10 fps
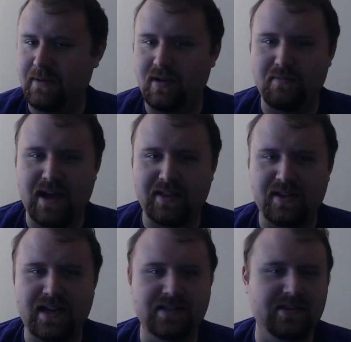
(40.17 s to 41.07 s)
you're in math
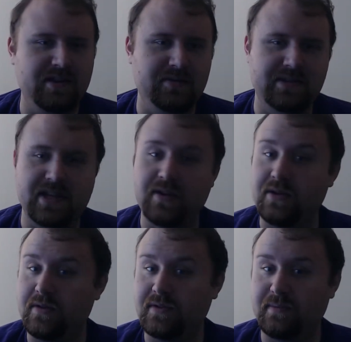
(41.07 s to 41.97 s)
class, the teacher will tell you
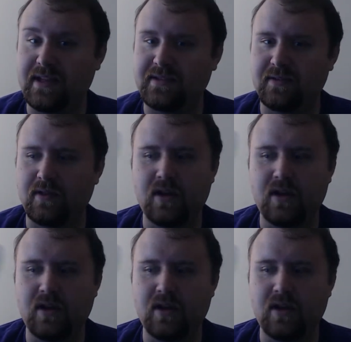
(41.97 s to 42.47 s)
use a pencil.